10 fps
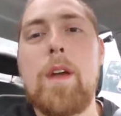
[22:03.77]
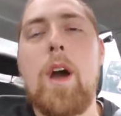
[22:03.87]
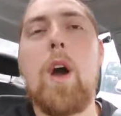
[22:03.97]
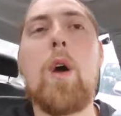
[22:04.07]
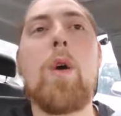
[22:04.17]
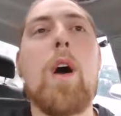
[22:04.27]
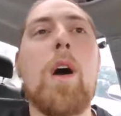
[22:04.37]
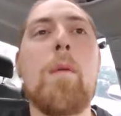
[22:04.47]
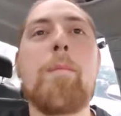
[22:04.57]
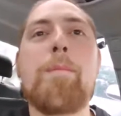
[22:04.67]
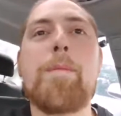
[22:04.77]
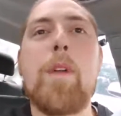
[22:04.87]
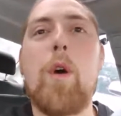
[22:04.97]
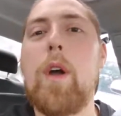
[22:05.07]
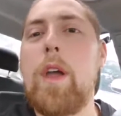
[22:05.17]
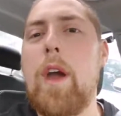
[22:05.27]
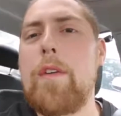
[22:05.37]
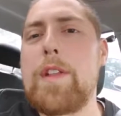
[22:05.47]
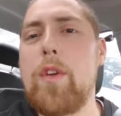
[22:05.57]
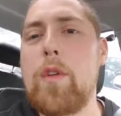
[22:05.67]
Oh, yeah, I
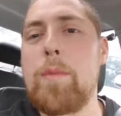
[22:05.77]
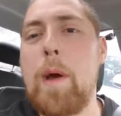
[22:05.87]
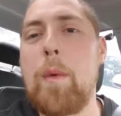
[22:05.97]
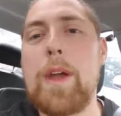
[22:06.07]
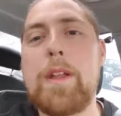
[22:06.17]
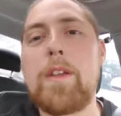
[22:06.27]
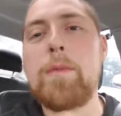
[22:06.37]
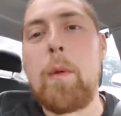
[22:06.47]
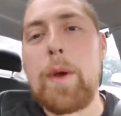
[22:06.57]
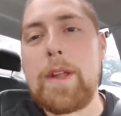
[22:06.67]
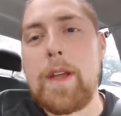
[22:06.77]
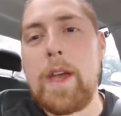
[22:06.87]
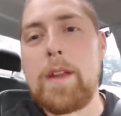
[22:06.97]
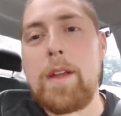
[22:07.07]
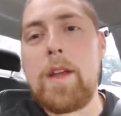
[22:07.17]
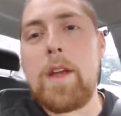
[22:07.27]
already told you my weight. Here's my weight again.